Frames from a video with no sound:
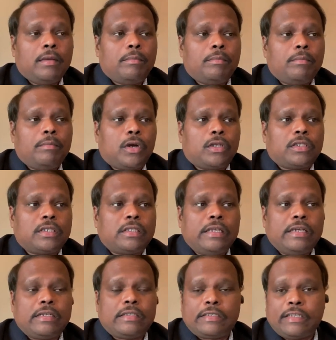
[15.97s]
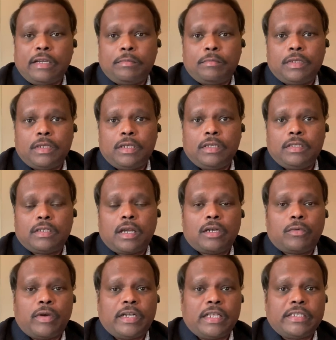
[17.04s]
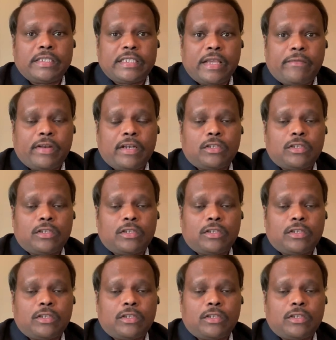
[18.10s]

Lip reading: Because their sum is 27.